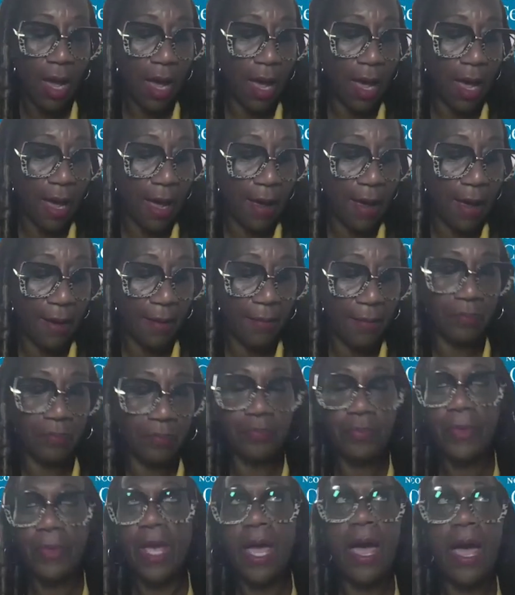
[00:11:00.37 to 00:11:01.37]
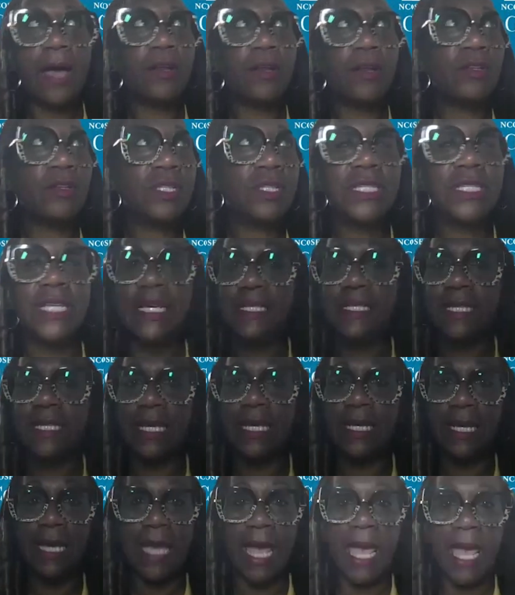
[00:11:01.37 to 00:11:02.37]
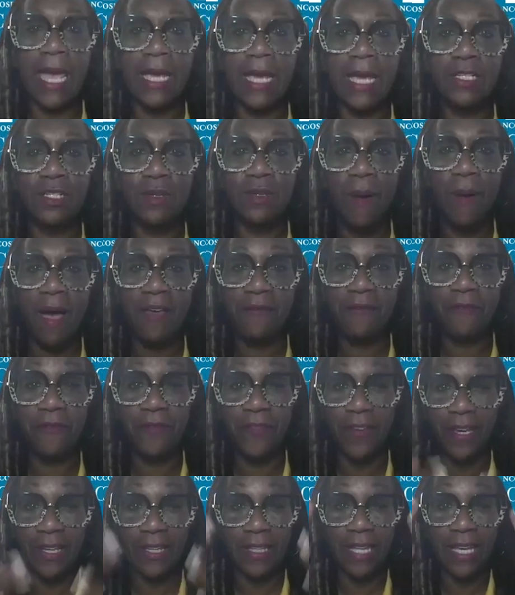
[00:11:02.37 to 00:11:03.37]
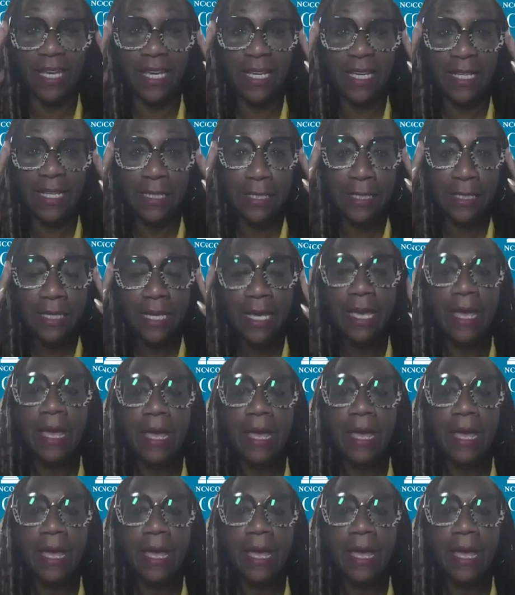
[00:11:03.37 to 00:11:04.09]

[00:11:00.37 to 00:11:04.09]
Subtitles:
how do you disengage my feelings.